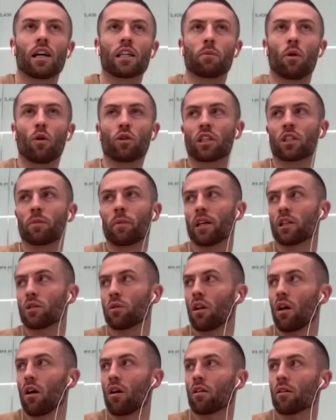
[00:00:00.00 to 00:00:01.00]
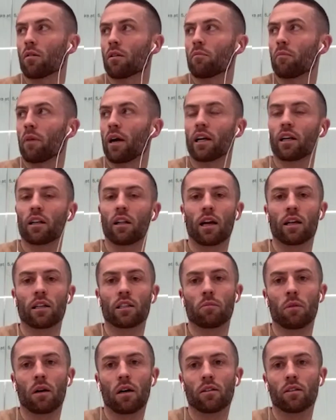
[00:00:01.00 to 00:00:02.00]
I suppose I speak to a lot of my
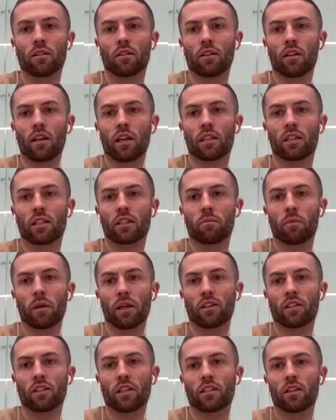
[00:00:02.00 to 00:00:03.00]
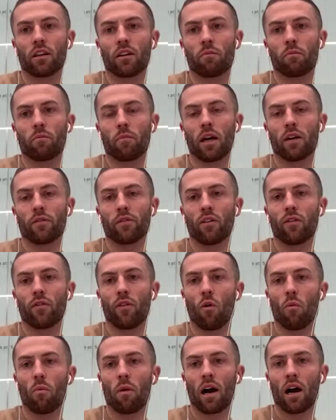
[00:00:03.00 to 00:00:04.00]
clients about this because it's a bit of a
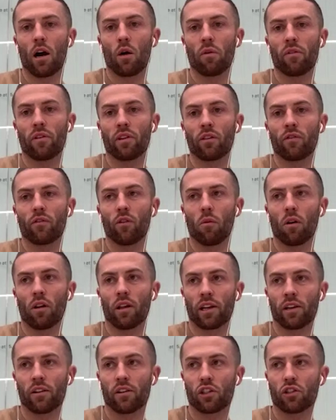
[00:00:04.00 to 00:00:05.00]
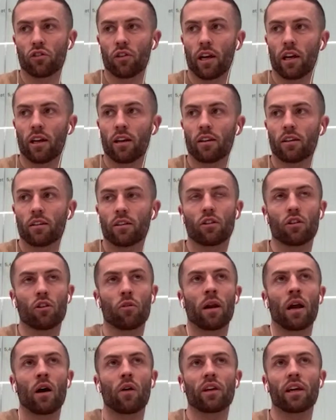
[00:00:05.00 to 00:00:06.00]
faux pas within the footballing industry.
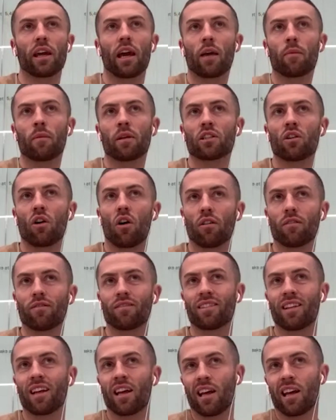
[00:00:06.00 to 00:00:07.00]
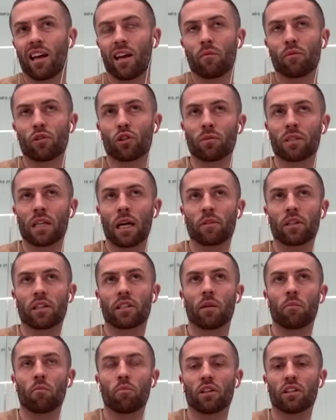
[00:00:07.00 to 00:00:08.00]
Coming out of the game, it's not sometimes as
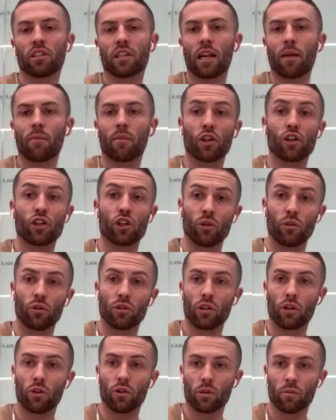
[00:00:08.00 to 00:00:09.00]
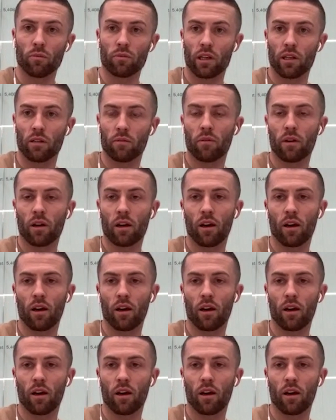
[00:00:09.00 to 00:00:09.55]
simple as saying I'm going to choose to do something.